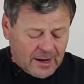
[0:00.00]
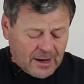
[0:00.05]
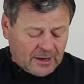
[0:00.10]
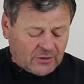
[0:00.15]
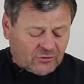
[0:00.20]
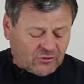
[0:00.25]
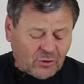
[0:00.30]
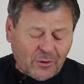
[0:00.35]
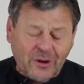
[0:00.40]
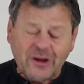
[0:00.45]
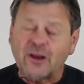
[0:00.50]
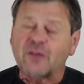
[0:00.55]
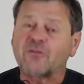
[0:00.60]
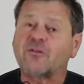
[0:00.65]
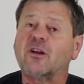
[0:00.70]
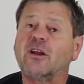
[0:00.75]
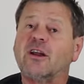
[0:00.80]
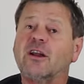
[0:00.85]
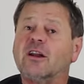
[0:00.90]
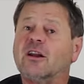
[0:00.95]
So any of
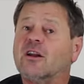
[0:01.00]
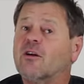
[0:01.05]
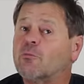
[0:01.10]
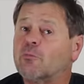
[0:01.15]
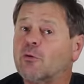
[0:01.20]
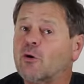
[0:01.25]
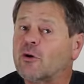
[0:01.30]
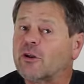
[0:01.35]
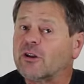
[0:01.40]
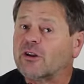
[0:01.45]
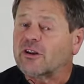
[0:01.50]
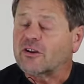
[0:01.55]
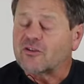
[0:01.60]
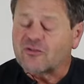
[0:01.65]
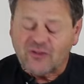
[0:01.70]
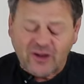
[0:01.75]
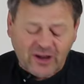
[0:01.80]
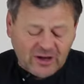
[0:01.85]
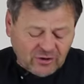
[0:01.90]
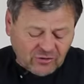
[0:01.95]
the Love Brewing
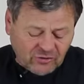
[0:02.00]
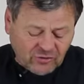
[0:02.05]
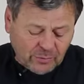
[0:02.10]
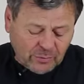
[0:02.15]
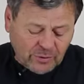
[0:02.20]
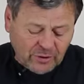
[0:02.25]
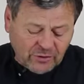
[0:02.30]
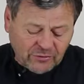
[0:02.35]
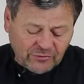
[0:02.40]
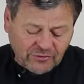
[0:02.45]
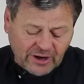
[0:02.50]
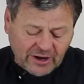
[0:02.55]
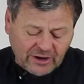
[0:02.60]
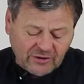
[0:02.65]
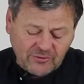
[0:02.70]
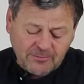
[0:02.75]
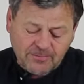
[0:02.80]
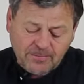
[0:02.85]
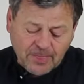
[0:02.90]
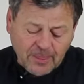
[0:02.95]
containers are
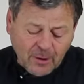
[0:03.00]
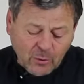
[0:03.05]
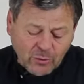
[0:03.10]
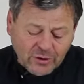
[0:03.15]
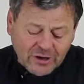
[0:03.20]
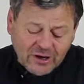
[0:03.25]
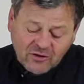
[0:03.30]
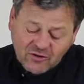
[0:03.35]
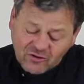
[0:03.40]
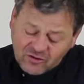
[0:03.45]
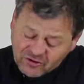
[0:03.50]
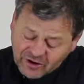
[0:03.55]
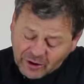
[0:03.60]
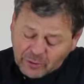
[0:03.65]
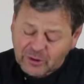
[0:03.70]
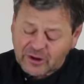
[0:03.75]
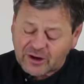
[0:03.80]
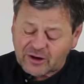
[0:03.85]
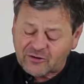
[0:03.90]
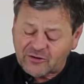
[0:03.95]
perfect. We need to
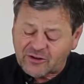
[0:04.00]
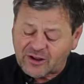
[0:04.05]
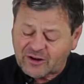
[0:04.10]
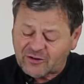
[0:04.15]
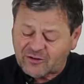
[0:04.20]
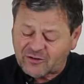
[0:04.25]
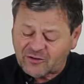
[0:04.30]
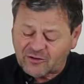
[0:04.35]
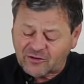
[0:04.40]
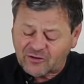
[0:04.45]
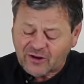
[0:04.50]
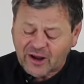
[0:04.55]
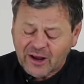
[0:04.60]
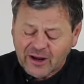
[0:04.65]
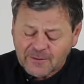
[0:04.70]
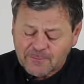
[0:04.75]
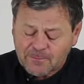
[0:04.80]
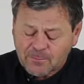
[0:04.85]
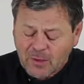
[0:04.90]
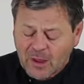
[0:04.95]
sterilise that, as I
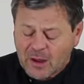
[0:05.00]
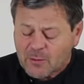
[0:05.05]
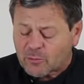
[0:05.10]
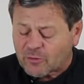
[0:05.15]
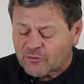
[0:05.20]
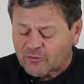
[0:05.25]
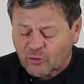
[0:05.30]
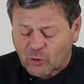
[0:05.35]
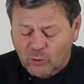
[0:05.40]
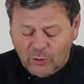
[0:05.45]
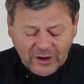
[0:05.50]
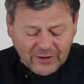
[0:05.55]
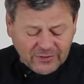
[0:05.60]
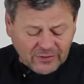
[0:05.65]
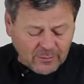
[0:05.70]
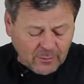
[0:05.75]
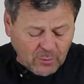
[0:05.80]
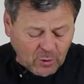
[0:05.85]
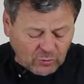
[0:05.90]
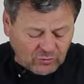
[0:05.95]
said, before we add the
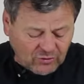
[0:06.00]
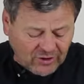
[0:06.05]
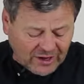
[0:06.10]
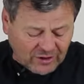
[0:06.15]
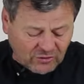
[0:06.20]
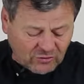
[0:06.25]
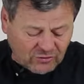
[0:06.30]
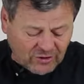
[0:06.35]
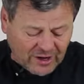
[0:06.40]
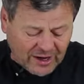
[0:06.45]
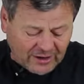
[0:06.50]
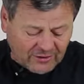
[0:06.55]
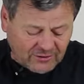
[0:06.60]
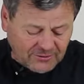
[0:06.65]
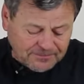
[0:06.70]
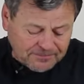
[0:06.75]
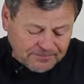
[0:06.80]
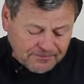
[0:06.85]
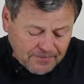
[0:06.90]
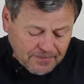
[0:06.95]
malt extract.
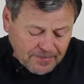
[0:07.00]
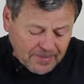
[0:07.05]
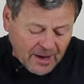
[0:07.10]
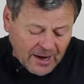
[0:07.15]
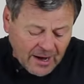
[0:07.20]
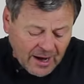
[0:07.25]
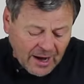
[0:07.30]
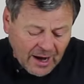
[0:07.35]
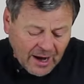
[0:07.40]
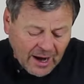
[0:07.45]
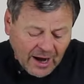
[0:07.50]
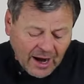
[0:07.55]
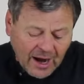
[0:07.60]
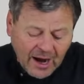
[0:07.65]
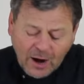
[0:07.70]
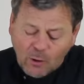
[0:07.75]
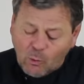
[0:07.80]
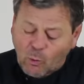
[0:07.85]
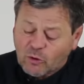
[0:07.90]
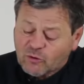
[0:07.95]

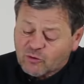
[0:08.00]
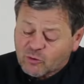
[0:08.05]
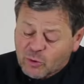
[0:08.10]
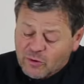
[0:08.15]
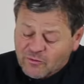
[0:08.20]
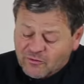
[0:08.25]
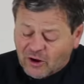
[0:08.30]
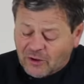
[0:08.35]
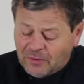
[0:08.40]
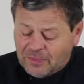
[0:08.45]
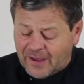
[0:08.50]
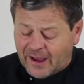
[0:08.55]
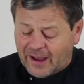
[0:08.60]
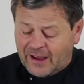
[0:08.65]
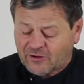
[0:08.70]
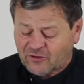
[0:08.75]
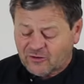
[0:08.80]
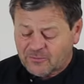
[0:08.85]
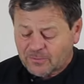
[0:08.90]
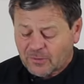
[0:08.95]
Once we've done
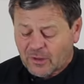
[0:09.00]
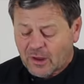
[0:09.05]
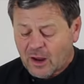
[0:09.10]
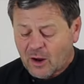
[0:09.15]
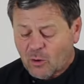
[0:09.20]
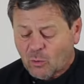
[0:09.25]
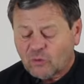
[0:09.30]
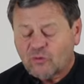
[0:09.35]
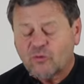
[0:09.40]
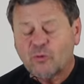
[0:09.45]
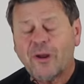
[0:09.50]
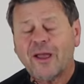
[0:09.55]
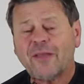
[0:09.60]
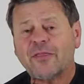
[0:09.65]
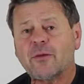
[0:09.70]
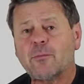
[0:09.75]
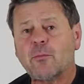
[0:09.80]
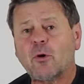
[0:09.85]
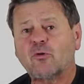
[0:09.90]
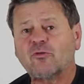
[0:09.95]
that, once we add
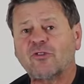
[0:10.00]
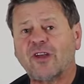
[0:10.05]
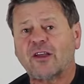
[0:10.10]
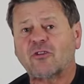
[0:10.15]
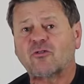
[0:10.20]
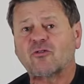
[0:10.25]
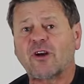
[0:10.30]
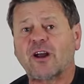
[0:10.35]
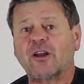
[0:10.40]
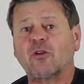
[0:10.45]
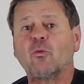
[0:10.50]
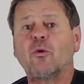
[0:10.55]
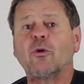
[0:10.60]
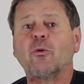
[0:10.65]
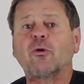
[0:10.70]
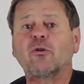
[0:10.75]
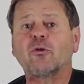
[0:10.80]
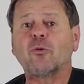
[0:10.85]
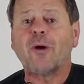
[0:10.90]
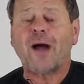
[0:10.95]
the malt extract, we
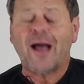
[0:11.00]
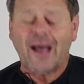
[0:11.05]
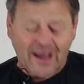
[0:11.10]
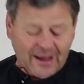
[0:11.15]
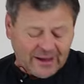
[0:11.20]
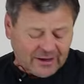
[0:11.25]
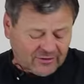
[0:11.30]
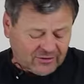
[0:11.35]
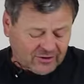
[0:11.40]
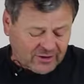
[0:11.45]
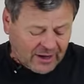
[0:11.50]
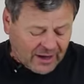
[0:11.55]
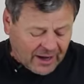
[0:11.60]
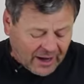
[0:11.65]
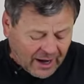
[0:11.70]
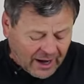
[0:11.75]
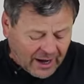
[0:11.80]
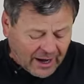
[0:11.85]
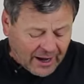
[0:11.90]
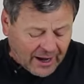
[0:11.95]
want to add,
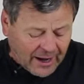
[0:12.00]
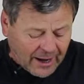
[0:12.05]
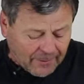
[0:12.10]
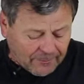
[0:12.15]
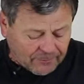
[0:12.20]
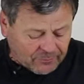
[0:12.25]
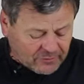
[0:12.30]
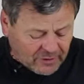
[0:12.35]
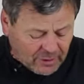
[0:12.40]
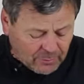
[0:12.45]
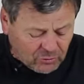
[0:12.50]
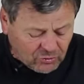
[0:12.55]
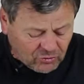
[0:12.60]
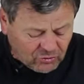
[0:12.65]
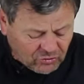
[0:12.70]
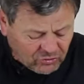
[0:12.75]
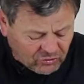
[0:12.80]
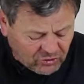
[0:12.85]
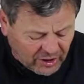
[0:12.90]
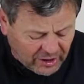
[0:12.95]
let me
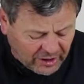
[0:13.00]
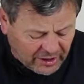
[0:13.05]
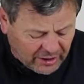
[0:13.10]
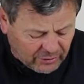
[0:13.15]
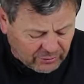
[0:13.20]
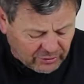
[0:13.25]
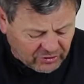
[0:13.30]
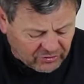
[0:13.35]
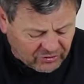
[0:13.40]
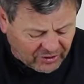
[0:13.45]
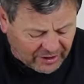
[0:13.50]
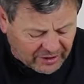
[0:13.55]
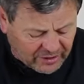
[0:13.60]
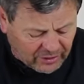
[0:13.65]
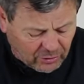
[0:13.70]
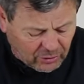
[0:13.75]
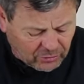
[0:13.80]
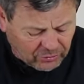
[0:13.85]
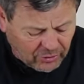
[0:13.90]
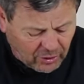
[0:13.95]
just check here exactly
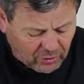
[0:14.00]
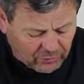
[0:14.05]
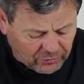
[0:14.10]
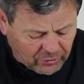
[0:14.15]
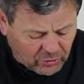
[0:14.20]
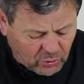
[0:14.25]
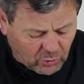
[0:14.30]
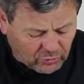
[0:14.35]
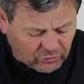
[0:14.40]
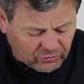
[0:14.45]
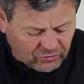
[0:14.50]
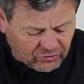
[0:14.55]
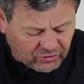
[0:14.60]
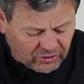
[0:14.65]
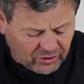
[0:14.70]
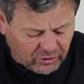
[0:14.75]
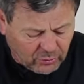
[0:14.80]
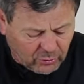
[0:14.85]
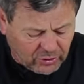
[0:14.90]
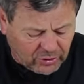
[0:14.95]
on the quantity
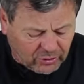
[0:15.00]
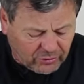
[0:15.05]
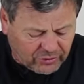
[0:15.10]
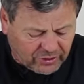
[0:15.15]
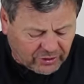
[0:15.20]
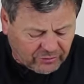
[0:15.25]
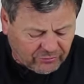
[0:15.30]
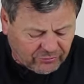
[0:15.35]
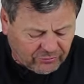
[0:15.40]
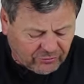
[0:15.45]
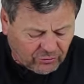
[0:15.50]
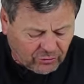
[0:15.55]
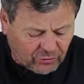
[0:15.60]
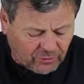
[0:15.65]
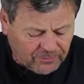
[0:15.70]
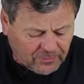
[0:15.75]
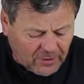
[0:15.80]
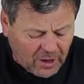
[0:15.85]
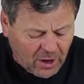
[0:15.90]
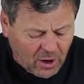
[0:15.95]
that we're looking for.
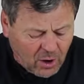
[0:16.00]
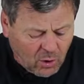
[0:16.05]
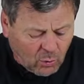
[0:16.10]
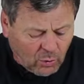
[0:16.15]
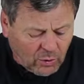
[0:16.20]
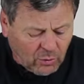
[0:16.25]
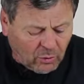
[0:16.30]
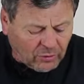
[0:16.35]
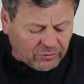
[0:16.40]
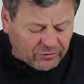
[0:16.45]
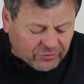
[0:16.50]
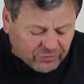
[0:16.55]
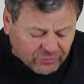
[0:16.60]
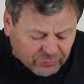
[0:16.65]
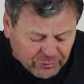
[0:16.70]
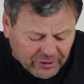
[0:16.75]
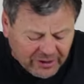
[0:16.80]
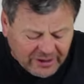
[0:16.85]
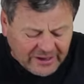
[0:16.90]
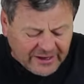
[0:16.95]
We want
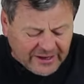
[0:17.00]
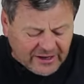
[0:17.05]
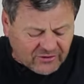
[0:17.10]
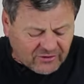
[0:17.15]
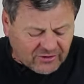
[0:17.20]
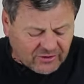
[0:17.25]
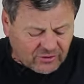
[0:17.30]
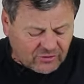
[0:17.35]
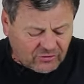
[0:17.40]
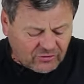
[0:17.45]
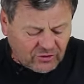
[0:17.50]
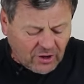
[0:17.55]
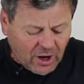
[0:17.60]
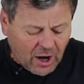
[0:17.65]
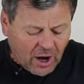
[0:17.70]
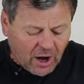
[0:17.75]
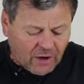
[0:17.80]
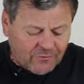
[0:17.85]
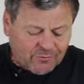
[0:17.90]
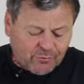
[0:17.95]
3 litres
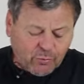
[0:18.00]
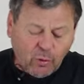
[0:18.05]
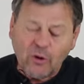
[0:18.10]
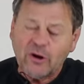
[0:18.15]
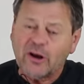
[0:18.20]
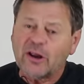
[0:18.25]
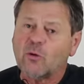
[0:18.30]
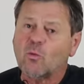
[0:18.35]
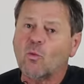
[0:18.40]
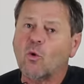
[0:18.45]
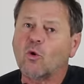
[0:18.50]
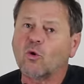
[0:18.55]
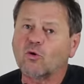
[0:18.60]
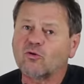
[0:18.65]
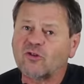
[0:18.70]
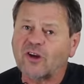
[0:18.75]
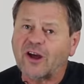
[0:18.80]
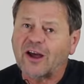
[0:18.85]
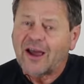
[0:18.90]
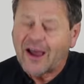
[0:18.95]
of boiling
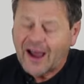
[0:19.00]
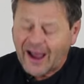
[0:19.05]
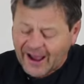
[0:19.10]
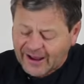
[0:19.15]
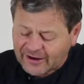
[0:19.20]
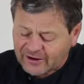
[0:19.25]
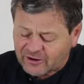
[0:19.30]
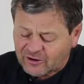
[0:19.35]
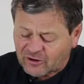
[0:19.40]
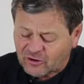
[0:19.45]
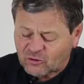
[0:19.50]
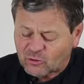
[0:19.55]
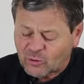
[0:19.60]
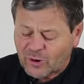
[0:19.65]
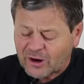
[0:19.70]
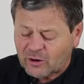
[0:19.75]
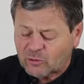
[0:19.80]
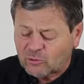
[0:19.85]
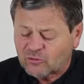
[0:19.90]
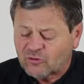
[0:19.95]
water added as
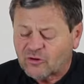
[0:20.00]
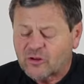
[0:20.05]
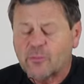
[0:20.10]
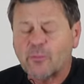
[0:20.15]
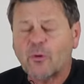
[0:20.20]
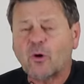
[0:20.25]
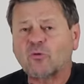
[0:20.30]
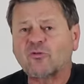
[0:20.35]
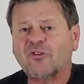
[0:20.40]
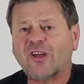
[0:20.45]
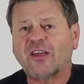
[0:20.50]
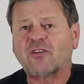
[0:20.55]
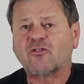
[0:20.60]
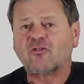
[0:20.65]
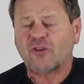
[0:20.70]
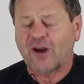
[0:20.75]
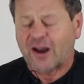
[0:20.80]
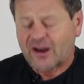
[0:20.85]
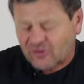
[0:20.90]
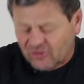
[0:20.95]
well to the malt
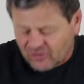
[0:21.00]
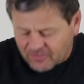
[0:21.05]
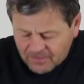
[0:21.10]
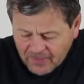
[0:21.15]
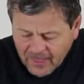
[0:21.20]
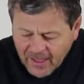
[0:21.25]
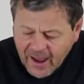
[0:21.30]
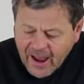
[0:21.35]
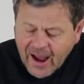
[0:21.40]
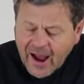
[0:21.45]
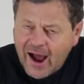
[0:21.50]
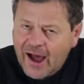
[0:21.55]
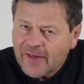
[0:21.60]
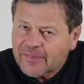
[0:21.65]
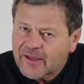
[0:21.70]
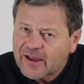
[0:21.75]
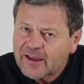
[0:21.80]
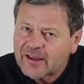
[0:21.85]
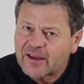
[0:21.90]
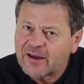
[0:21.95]
extract, and
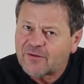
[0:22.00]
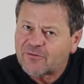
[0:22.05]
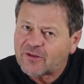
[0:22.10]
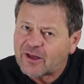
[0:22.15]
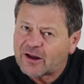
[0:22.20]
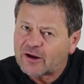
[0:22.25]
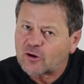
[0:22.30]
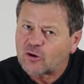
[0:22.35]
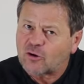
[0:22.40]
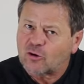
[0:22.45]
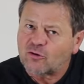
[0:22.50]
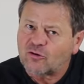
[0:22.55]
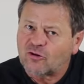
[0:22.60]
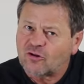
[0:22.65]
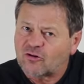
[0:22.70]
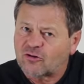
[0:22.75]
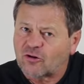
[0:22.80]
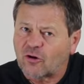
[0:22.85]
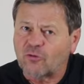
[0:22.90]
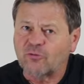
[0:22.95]
then give that a good
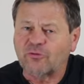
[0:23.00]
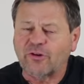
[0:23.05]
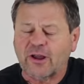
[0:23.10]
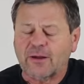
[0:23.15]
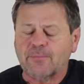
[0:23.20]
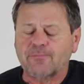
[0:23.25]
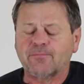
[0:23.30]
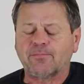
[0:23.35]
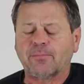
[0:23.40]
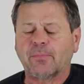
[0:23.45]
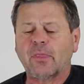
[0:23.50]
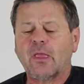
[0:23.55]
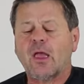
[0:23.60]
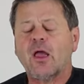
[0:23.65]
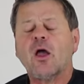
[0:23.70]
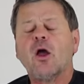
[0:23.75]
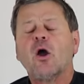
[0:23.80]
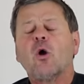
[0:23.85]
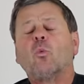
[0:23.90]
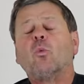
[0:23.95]
dissolving.
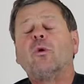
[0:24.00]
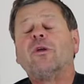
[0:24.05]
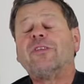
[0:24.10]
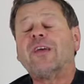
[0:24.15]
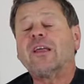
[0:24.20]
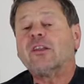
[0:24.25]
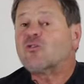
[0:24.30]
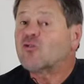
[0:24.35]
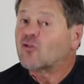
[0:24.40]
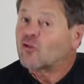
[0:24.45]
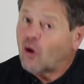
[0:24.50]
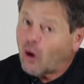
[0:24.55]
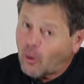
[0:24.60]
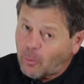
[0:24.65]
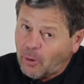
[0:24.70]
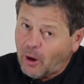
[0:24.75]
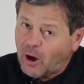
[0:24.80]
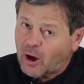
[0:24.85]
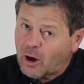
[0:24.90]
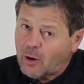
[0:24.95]
We then top
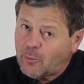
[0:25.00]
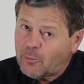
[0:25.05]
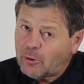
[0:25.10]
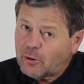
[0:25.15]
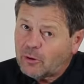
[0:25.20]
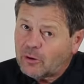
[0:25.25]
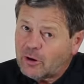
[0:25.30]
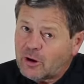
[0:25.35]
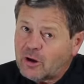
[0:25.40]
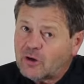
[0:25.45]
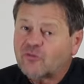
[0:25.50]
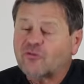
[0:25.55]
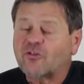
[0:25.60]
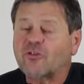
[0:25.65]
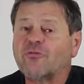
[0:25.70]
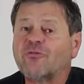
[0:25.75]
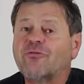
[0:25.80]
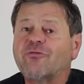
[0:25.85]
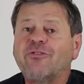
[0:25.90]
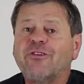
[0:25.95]
up to
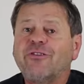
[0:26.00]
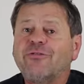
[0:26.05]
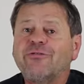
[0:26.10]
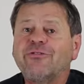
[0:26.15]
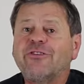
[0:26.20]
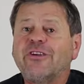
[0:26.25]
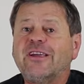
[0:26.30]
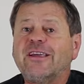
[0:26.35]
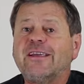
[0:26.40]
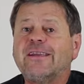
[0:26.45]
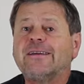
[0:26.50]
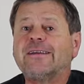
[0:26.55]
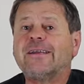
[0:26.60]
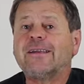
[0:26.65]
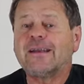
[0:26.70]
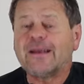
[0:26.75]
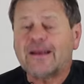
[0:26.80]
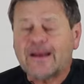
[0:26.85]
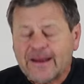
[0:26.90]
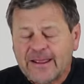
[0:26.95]
15
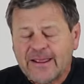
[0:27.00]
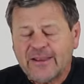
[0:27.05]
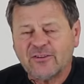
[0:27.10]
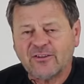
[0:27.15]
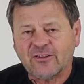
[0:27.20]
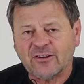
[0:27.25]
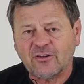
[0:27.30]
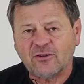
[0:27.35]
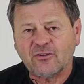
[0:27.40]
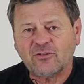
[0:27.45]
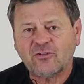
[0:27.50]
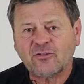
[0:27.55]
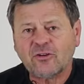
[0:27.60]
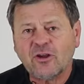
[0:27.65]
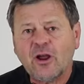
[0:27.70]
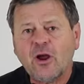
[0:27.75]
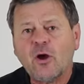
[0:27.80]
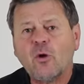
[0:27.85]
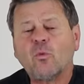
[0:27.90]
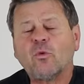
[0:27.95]
litres
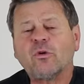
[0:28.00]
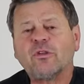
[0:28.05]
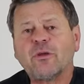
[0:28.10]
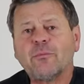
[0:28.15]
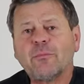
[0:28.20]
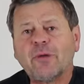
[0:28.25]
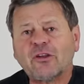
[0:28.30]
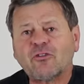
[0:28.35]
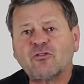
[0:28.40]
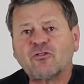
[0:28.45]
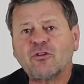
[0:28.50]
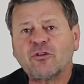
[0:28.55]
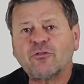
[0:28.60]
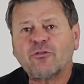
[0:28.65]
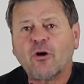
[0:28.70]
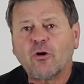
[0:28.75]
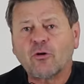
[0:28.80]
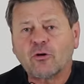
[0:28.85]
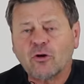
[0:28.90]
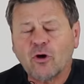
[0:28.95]
with a mixture of
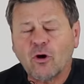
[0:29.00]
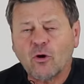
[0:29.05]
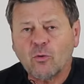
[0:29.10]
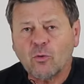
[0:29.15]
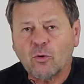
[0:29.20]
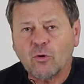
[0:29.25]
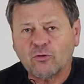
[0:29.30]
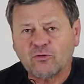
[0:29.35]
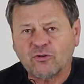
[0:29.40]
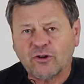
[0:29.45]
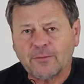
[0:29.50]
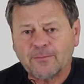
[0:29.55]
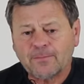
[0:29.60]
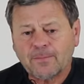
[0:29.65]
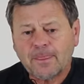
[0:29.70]
hot and cold water.